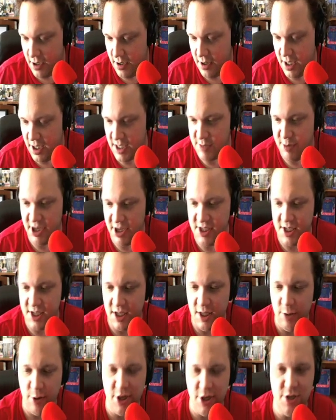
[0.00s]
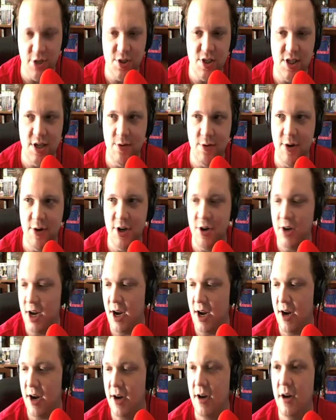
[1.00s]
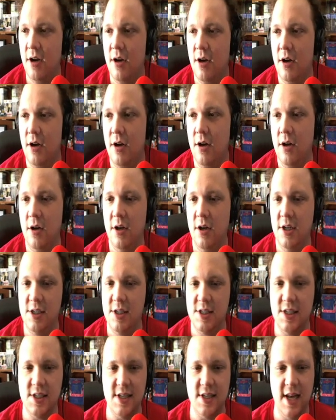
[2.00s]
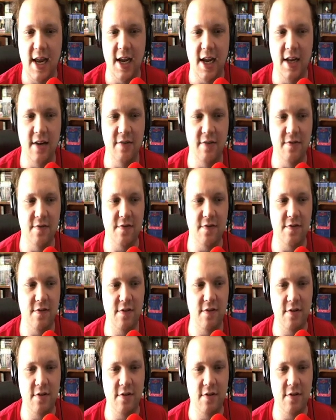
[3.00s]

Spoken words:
that's basically what you see when you die, is this negative